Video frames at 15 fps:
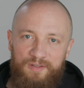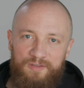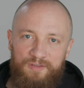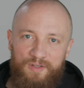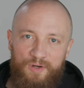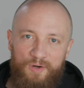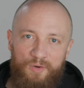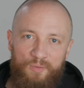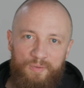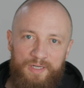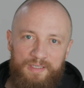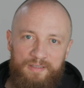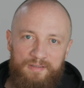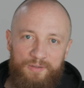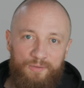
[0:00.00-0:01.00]
So
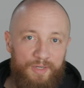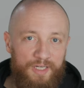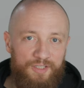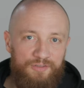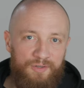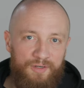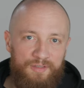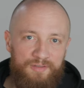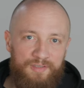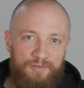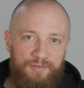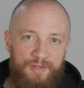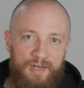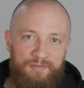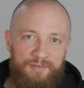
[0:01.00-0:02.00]
it's a great choice
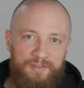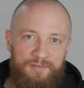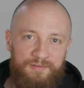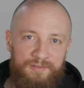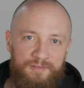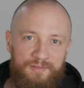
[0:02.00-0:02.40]
if you have a,